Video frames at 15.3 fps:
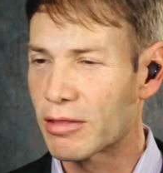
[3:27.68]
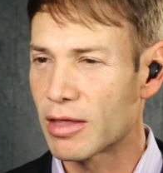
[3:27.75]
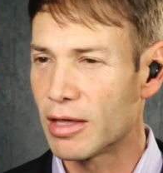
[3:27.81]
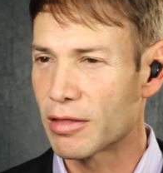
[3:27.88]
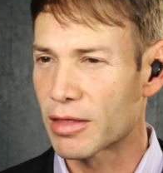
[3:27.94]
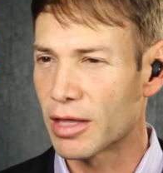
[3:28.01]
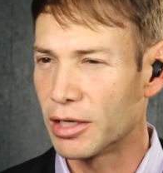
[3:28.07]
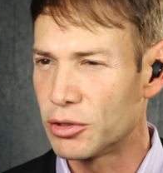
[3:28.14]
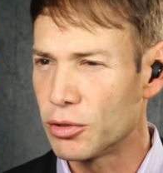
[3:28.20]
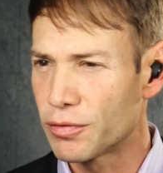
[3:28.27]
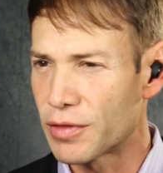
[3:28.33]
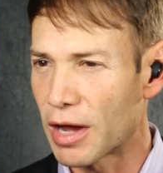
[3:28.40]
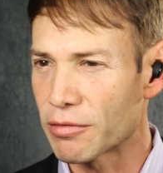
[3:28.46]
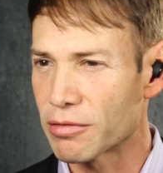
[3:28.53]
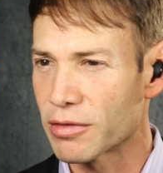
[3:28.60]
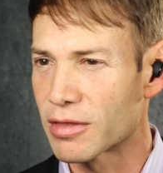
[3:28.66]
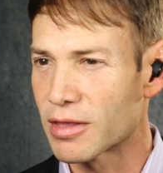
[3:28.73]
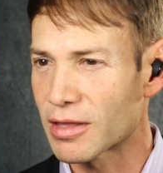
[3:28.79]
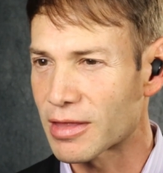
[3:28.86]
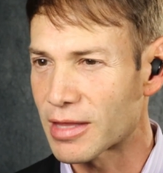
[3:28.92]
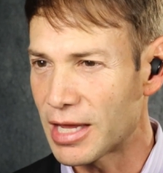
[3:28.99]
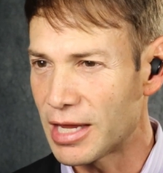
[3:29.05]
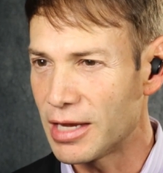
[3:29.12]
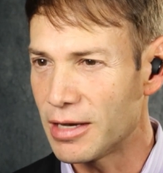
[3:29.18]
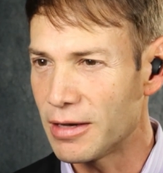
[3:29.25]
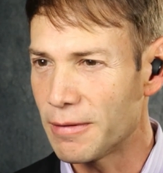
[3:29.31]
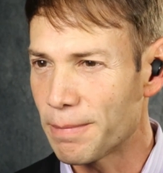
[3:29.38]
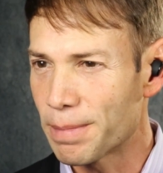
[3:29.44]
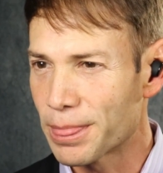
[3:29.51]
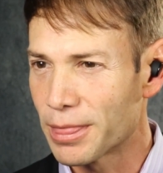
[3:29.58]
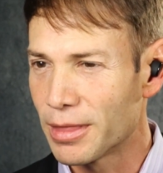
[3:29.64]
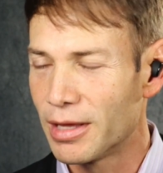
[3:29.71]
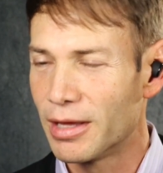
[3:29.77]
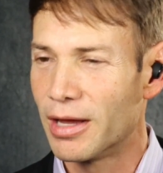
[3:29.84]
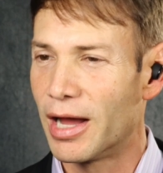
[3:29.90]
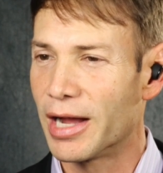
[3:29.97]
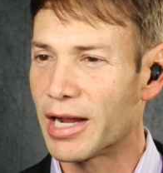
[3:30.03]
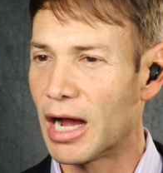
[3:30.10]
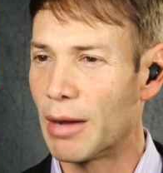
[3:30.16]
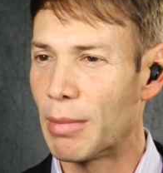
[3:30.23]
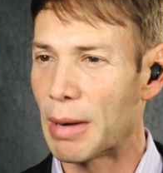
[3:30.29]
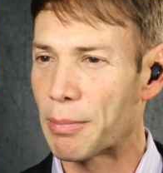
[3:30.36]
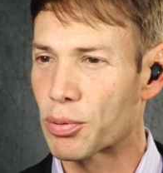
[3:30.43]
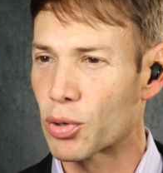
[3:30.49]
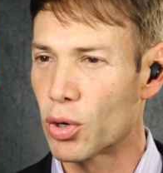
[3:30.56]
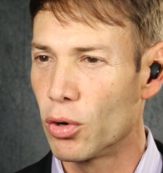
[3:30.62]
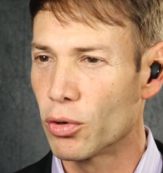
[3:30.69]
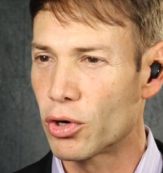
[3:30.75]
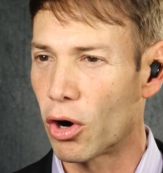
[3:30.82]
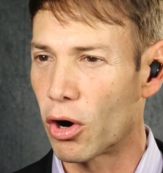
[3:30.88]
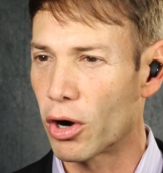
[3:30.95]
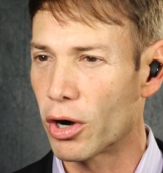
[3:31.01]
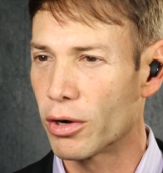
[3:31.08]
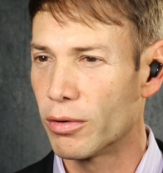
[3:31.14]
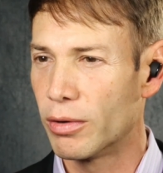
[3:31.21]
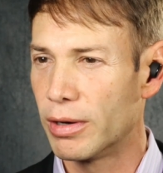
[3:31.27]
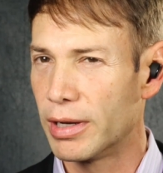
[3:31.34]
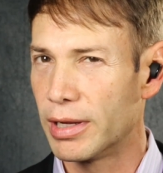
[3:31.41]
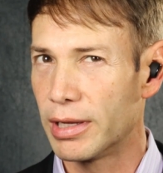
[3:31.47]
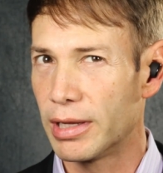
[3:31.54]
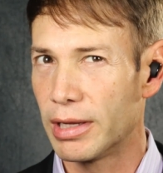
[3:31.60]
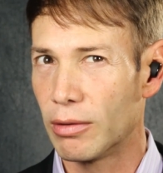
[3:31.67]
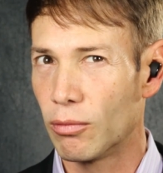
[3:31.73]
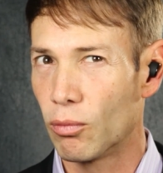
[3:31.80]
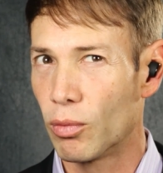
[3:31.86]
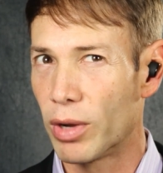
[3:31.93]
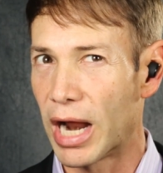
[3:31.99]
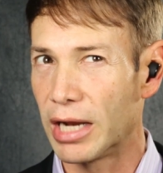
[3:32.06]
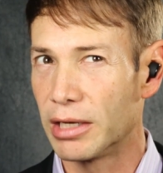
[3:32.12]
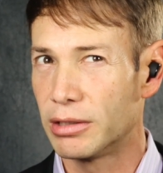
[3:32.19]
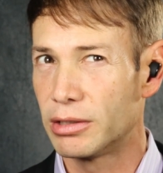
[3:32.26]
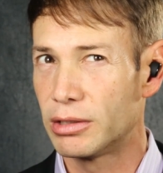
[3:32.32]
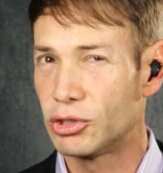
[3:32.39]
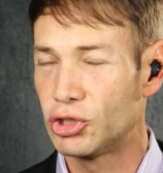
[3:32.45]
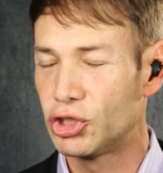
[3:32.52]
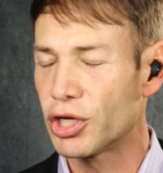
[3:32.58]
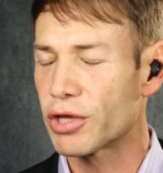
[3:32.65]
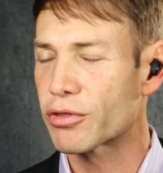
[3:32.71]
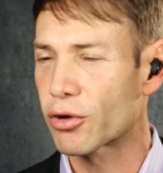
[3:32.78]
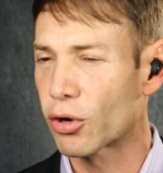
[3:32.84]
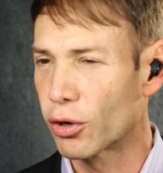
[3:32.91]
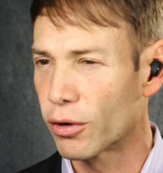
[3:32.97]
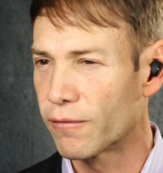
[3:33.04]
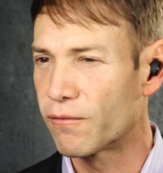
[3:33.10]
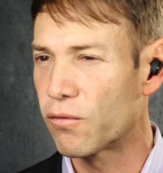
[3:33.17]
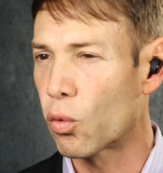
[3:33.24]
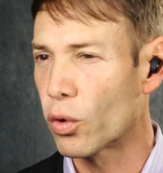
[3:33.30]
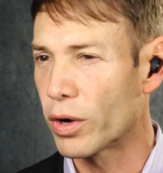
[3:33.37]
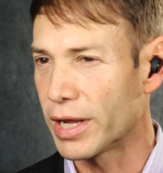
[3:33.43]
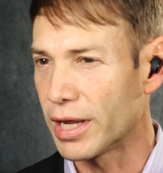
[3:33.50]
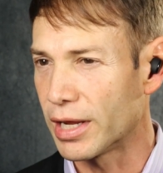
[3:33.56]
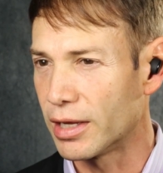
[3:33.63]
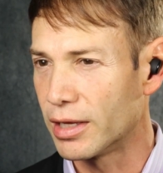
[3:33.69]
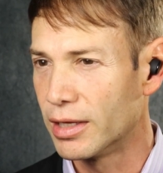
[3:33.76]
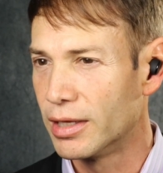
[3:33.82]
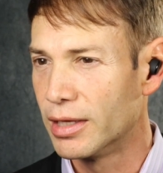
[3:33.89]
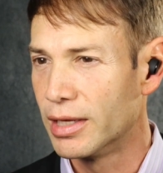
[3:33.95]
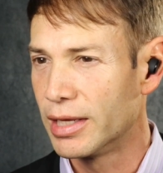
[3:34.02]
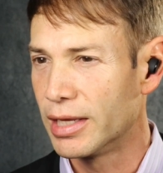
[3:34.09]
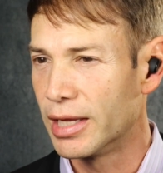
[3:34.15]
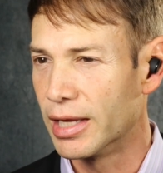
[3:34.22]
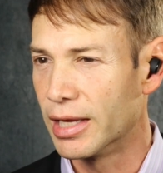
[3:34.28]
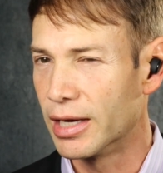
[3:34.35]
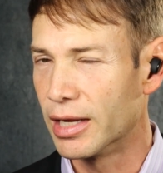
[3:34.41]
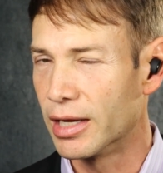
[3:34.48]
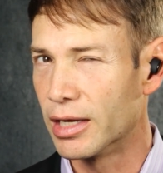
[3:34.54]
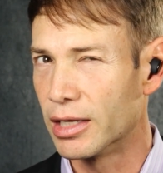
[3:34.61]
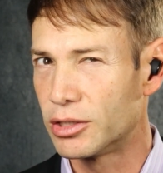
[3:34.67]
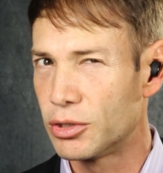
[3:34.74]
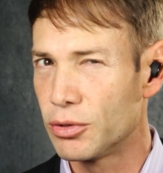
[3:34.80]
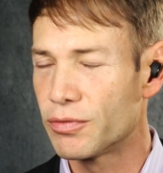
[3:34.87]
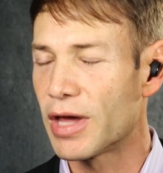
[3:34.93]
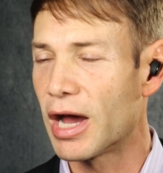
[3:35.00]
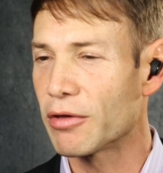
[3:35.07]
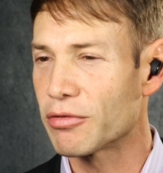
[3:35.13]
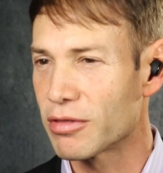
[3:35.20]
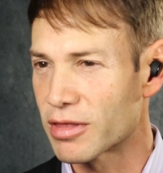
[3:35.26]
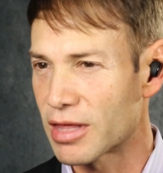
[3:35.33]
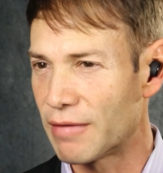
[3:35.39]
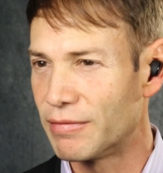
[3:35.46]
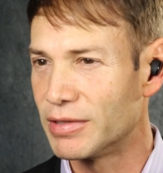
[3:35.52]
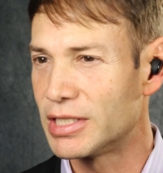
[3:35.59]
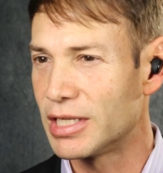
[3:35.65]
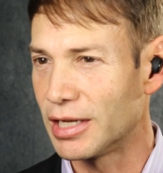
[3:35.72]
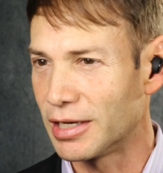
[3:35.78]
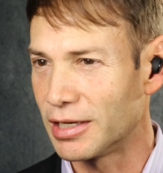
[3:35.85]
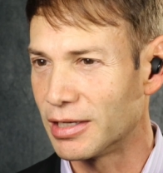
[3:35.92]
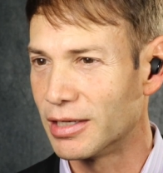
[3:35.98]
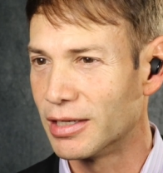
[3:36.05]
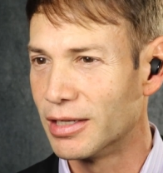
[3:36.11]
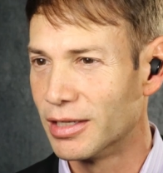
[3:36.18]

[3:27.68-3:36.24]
since 2016. I got my pro card when I just turned 40 in 2017.